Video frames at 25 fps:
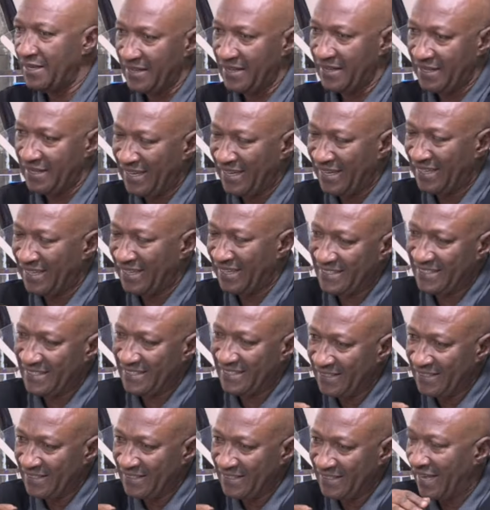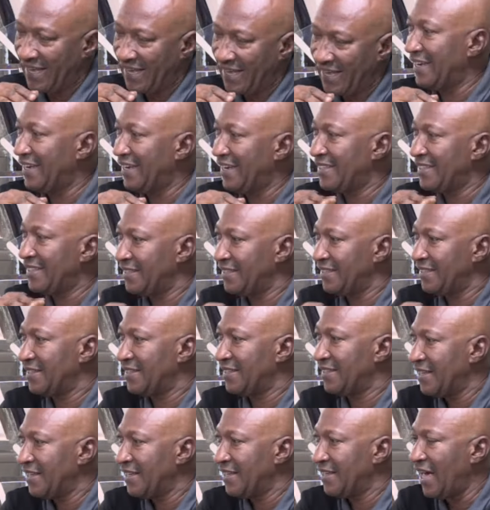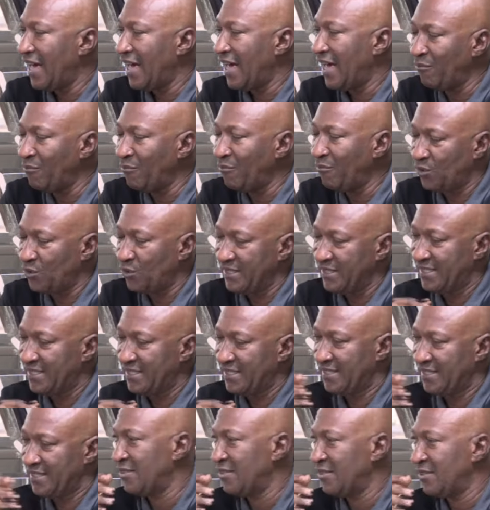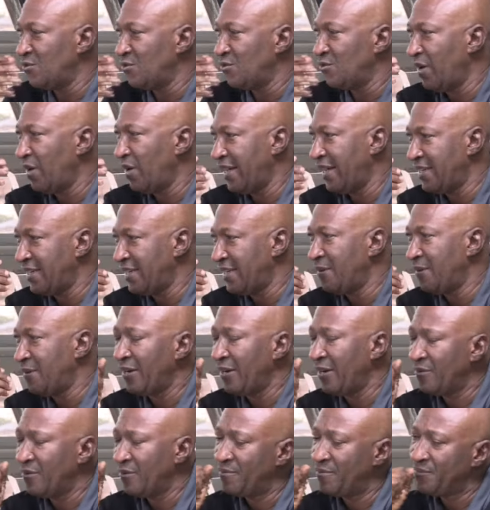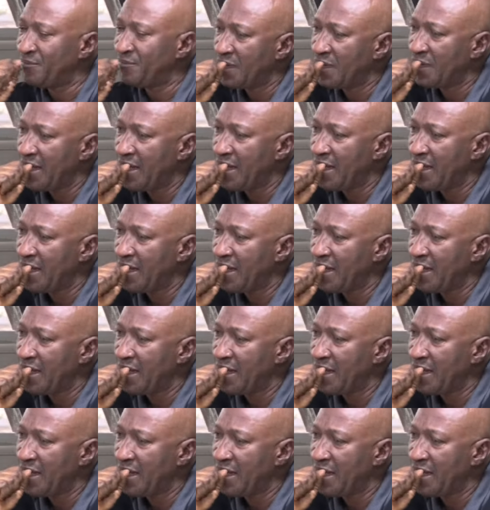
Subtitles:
in 1920s in Noma Adebano.